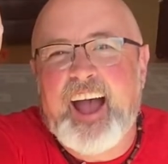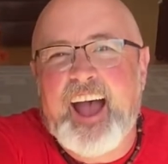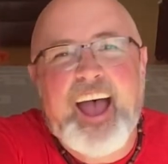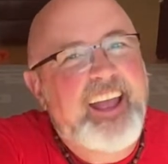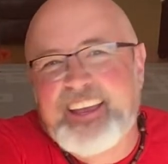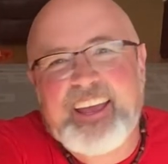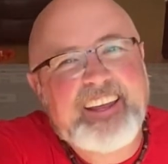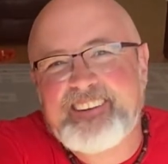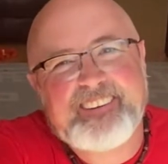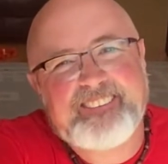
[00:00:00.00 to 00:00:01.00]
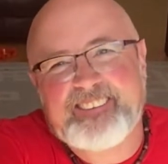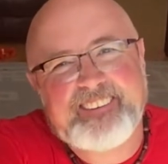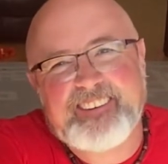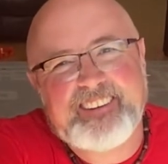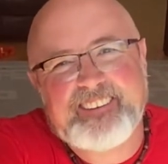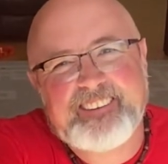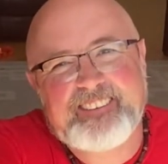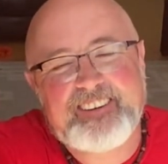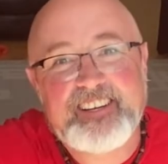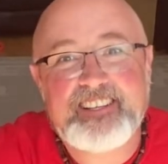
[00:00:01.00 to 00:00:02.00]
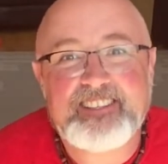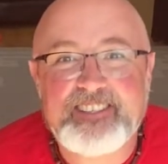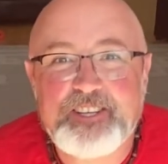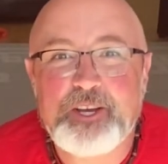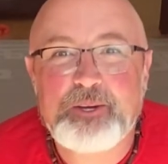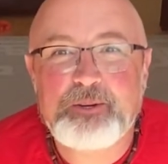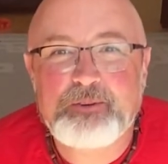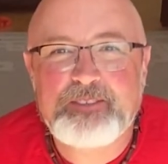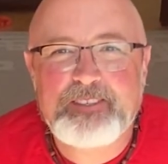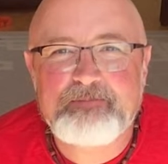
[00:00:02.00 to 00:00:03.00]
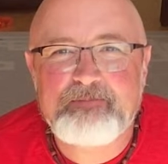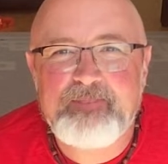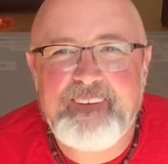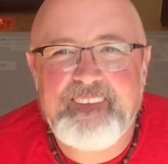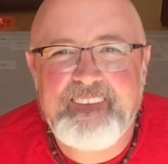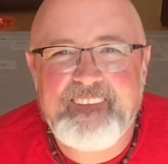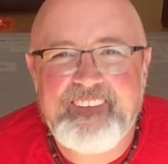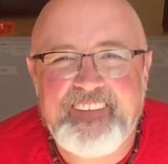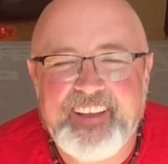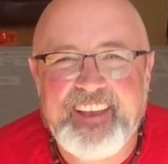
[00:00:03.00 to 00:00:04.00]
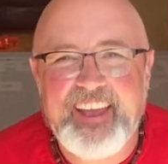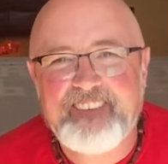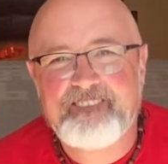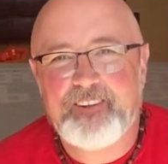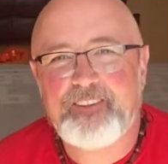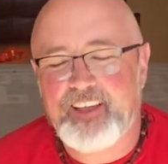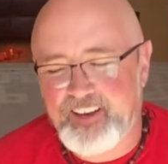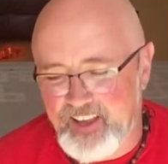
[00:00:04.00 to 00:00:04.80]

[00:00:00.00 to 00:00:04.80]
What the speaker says: I can't do 32. It's too small. I can't fold that in